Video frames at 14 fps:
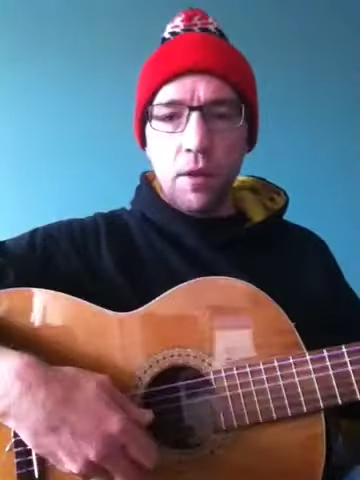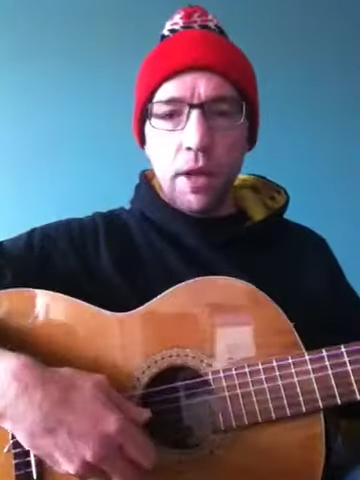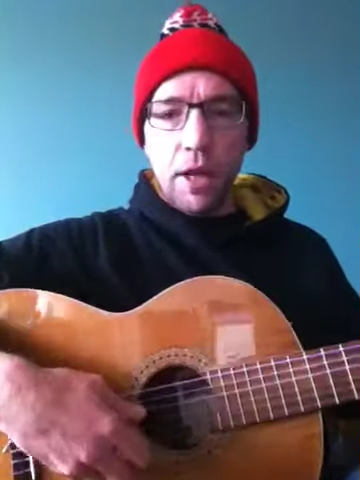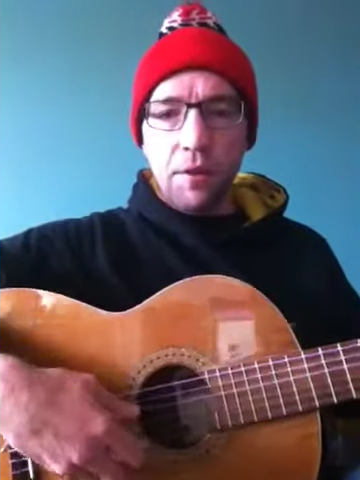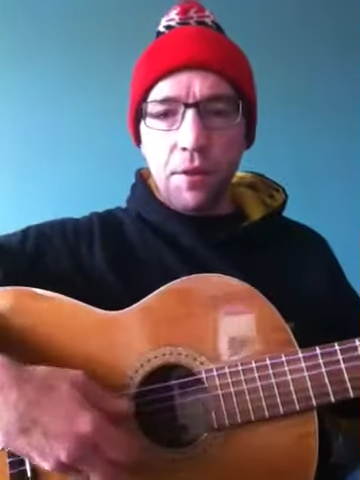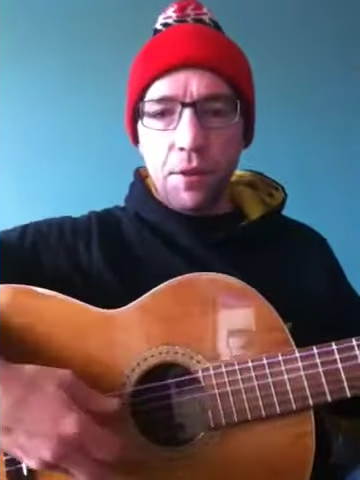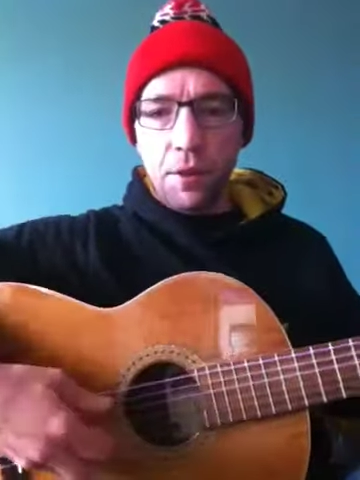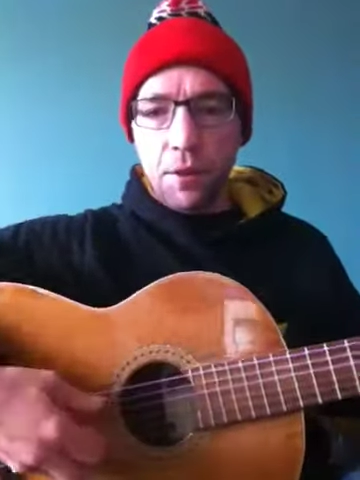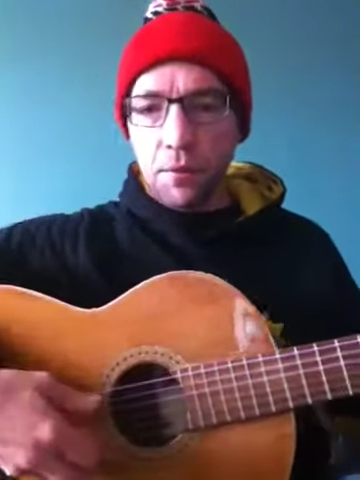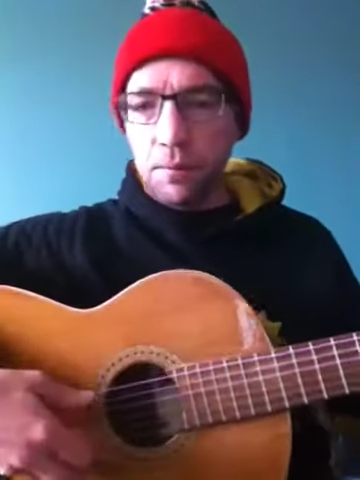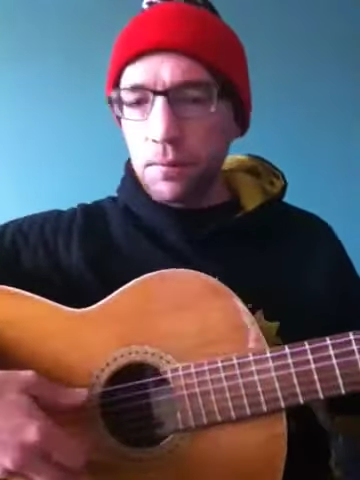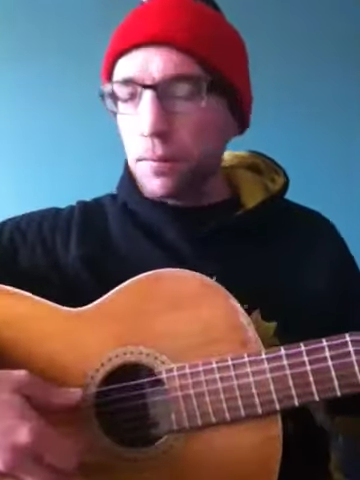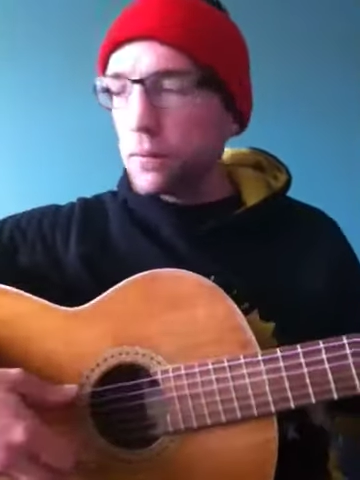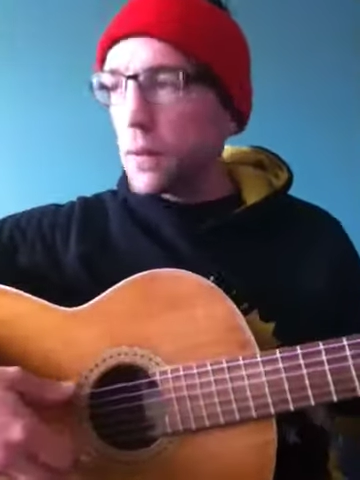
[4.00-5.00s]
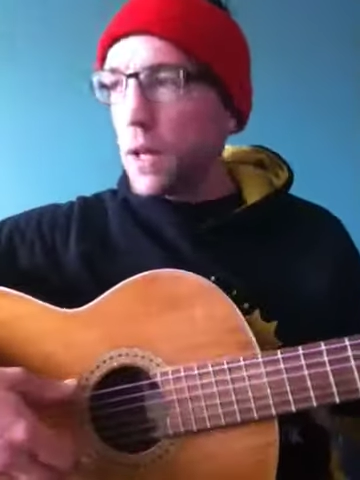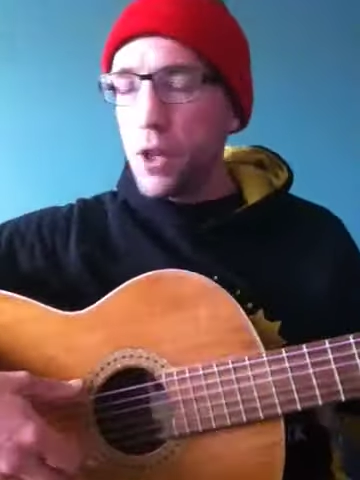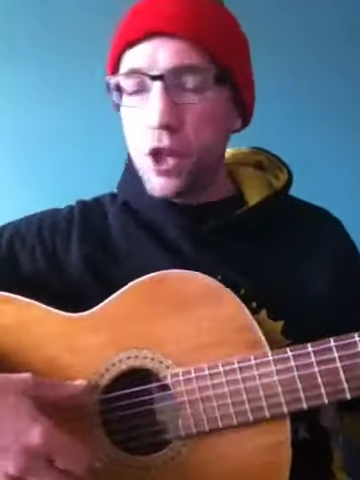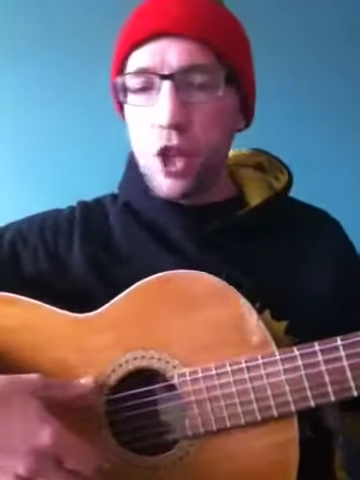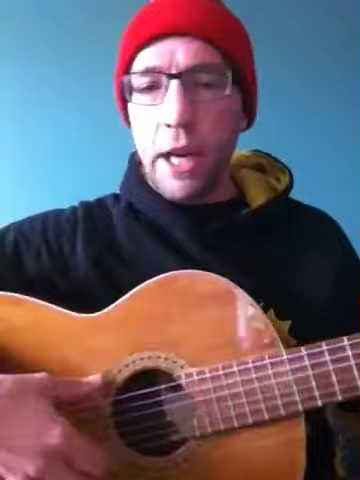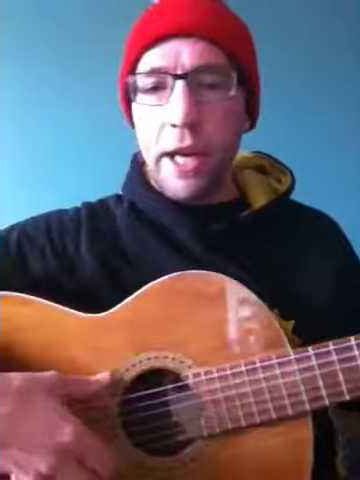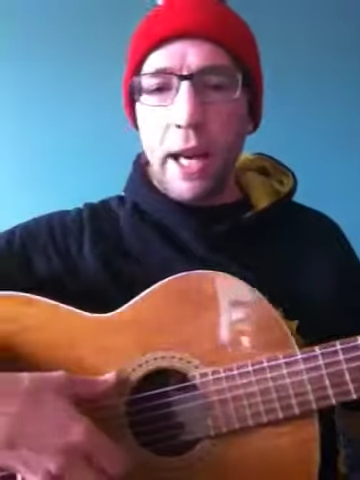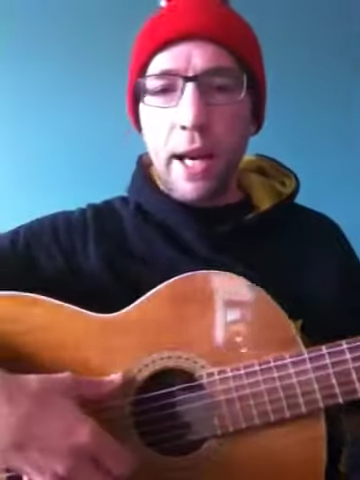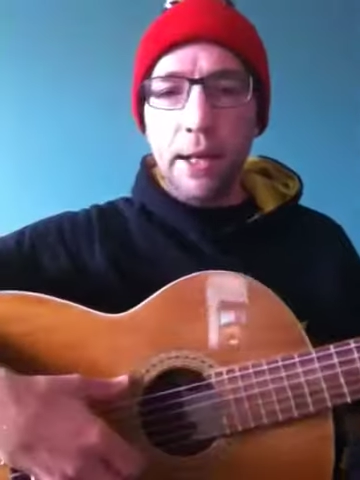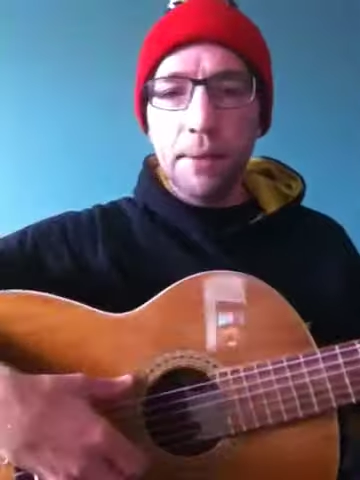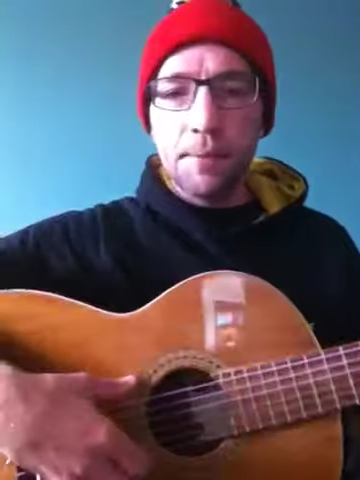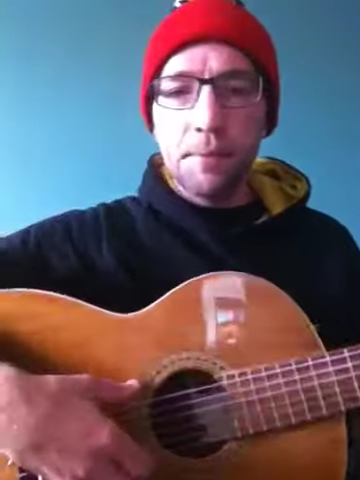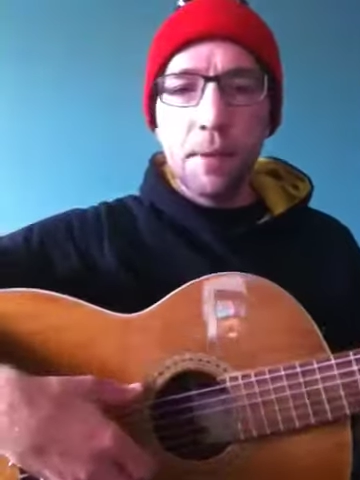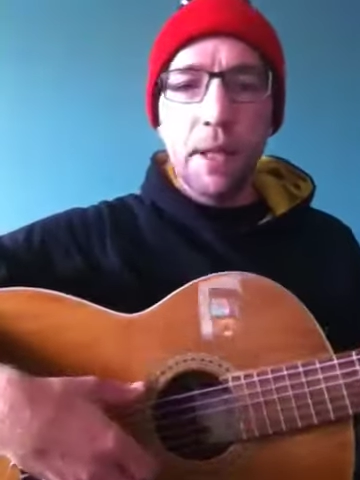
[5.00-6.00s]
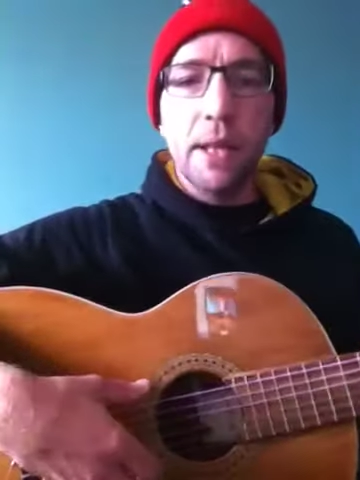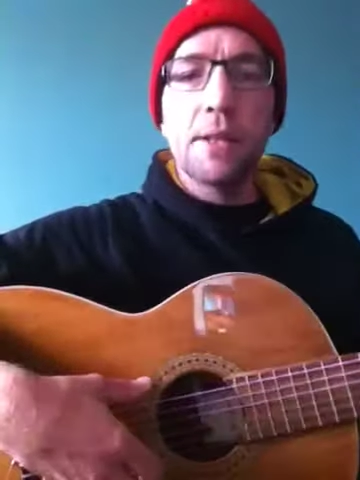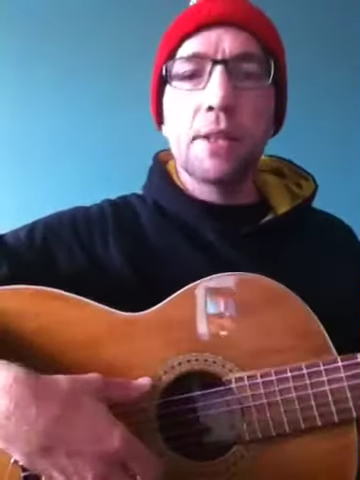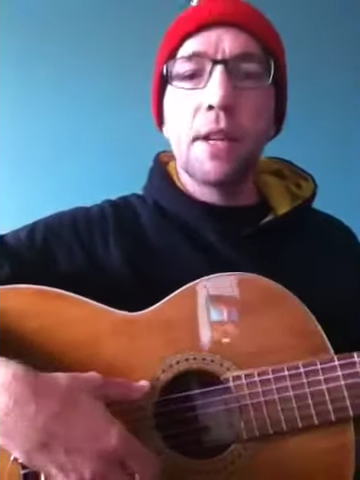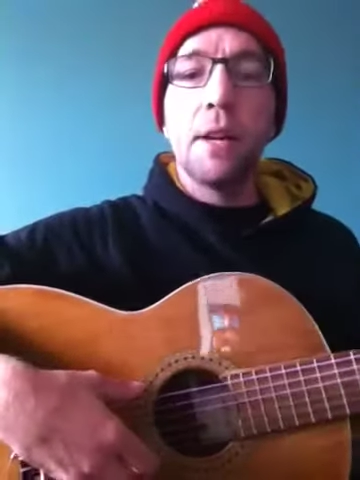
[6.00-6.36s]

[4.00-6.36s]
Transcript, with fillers: Good afternoon. Shena. That's